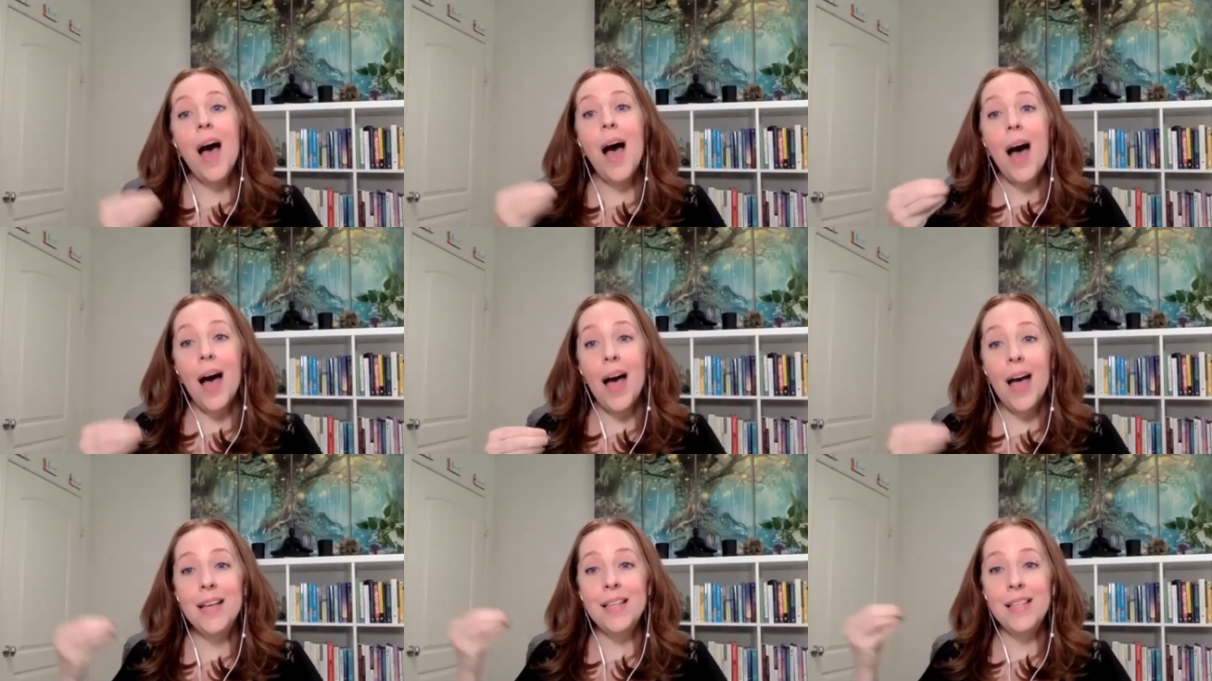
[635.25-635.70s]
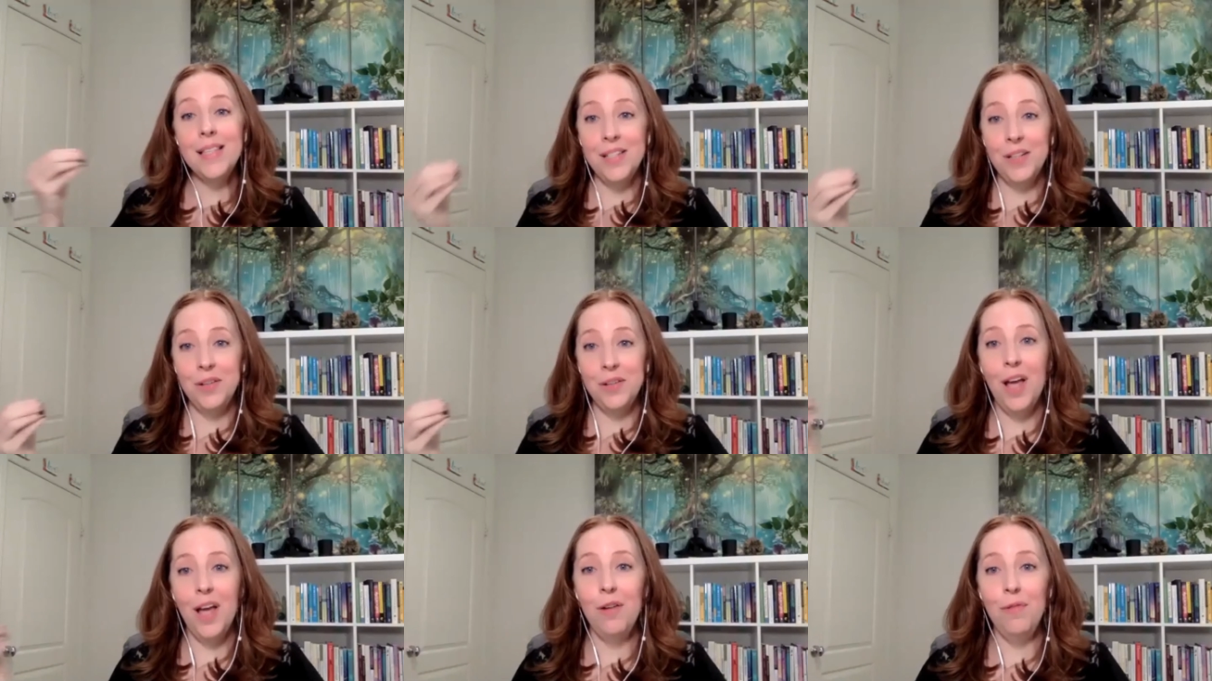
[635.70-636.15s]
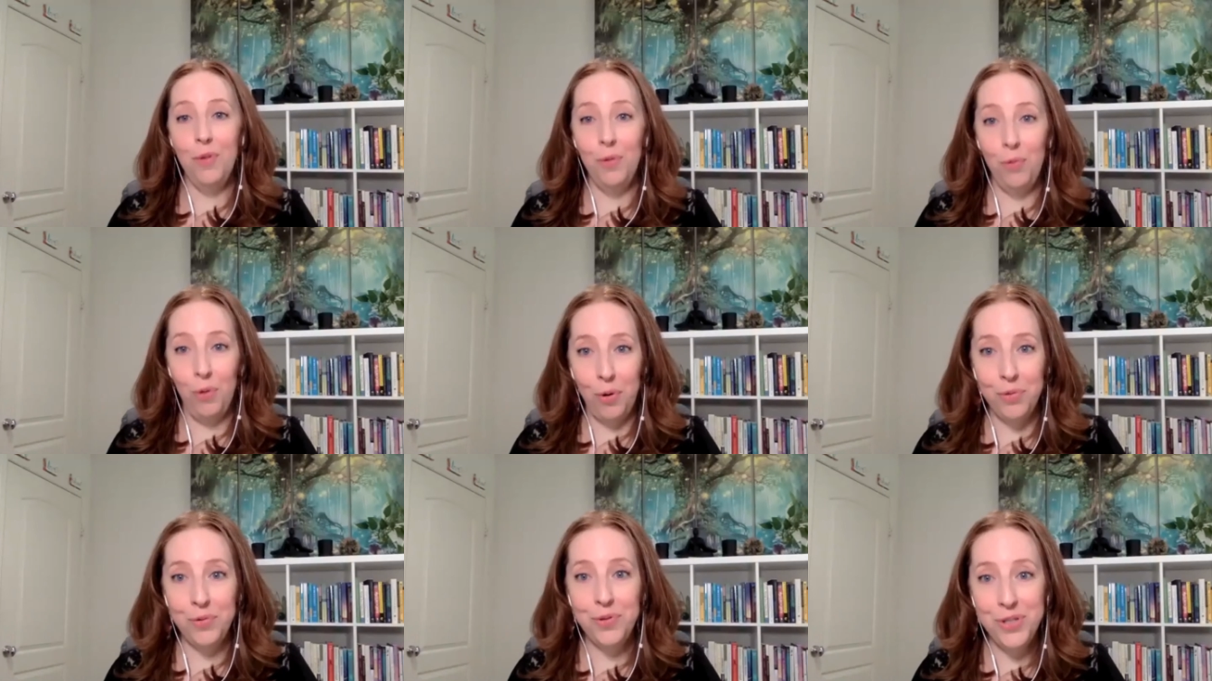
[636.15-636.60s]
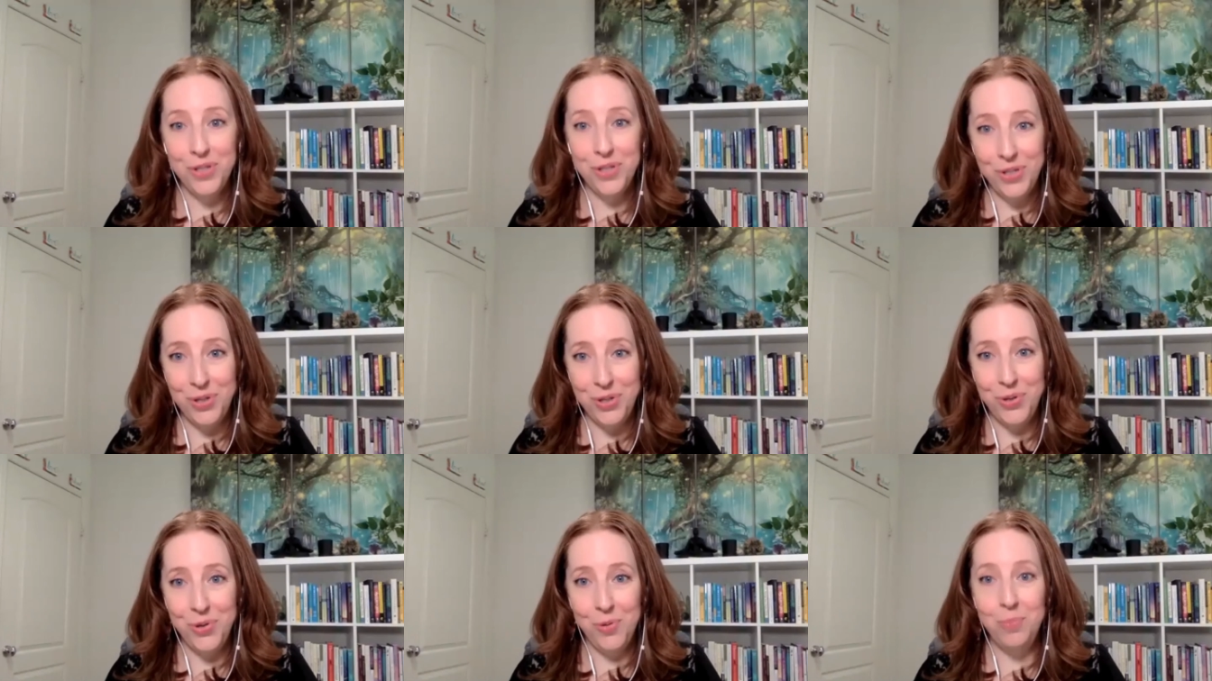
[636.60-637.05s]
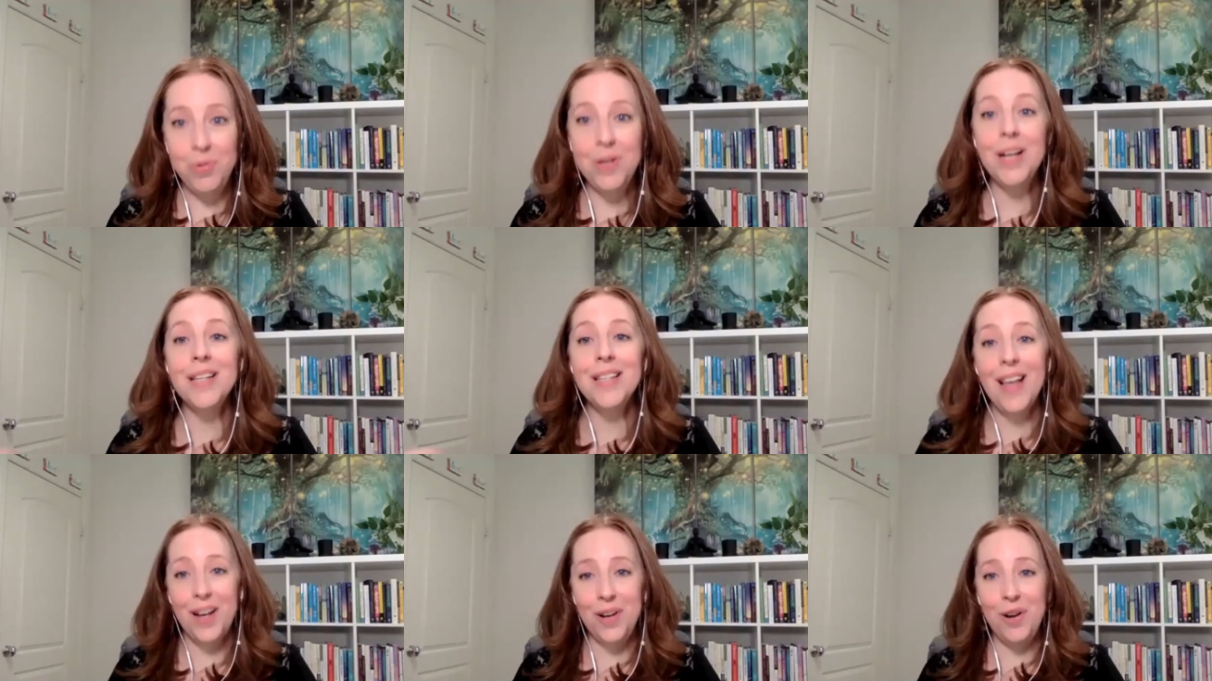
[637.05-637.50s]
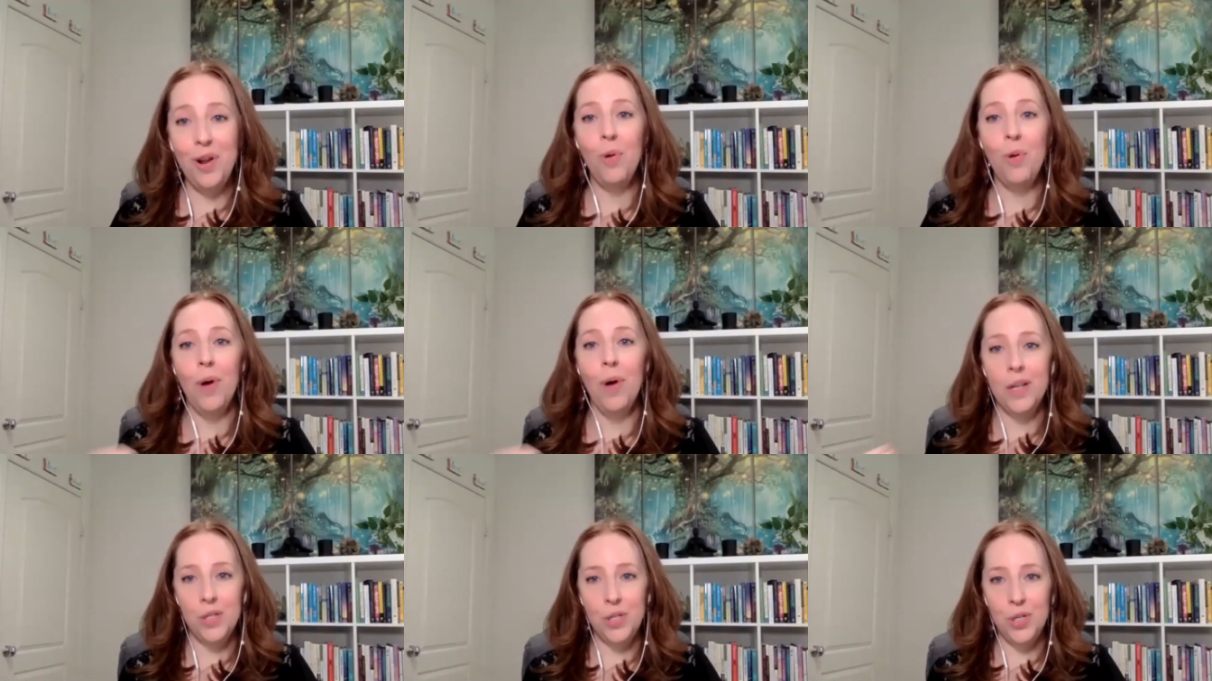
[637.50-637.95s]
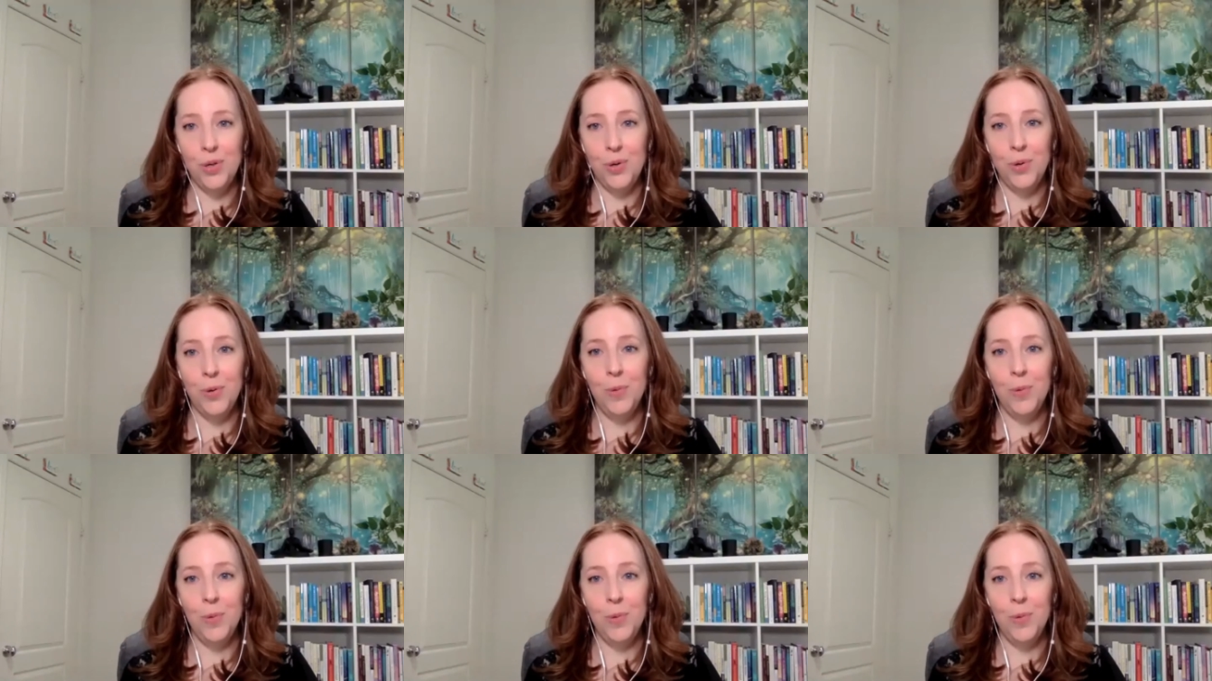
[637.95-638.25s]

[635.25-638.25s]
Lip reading: I still have growth to do, because I know I do.